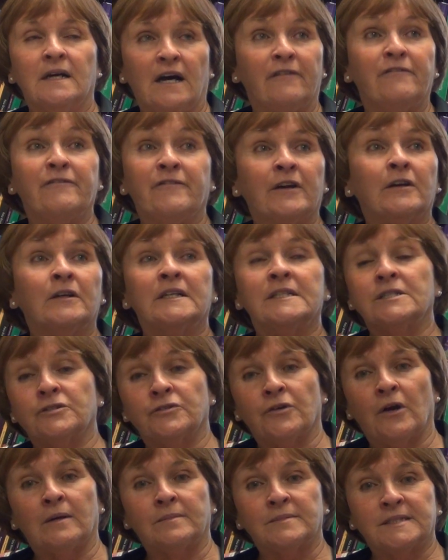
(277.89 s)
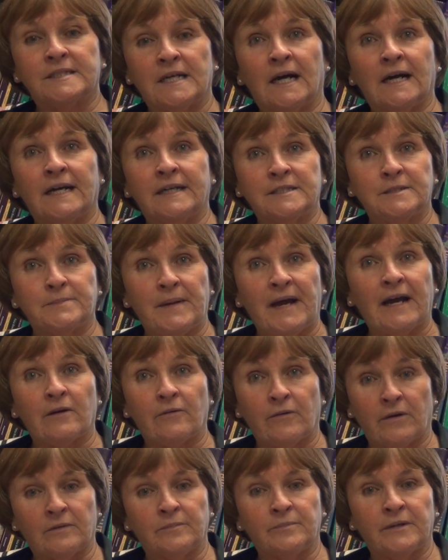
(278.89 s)
a fairly strong science
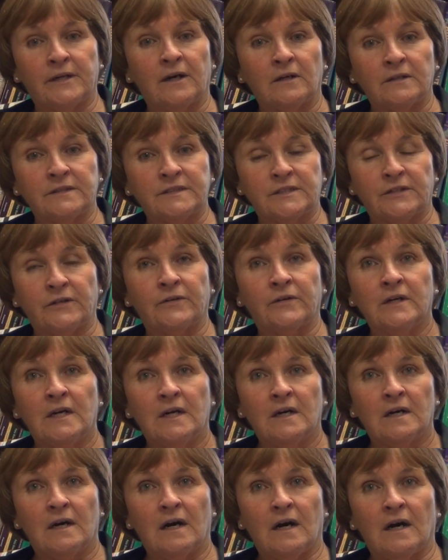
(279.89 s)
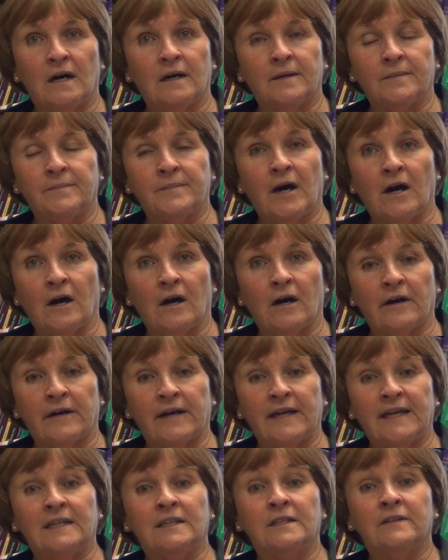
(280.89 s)
background, but also um, are
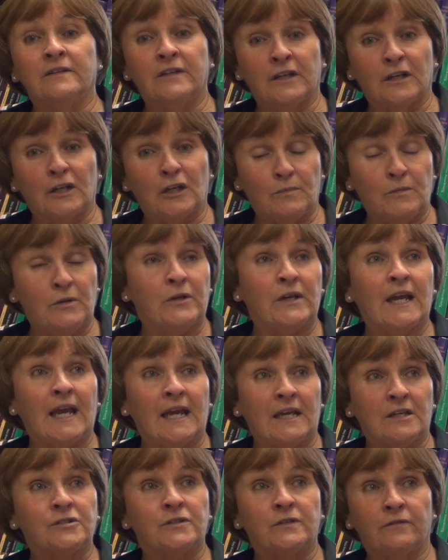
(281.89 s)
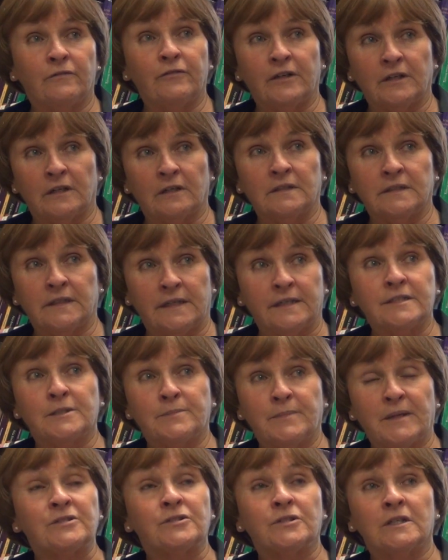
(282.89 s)
in the communication field and
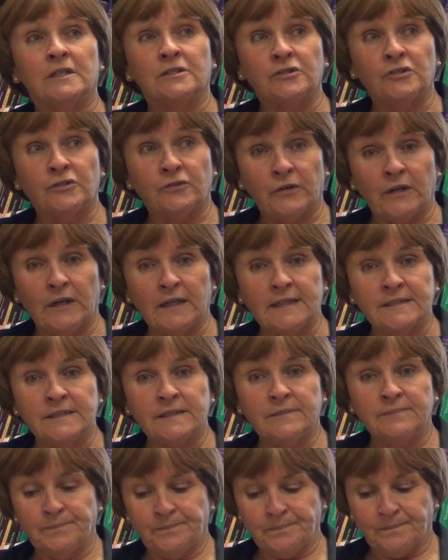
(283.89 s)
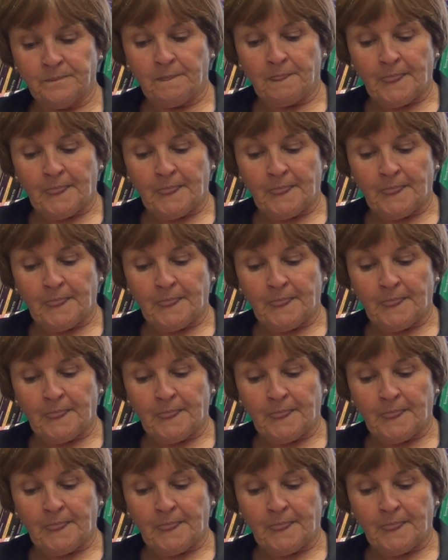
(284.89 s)
especially in journalism.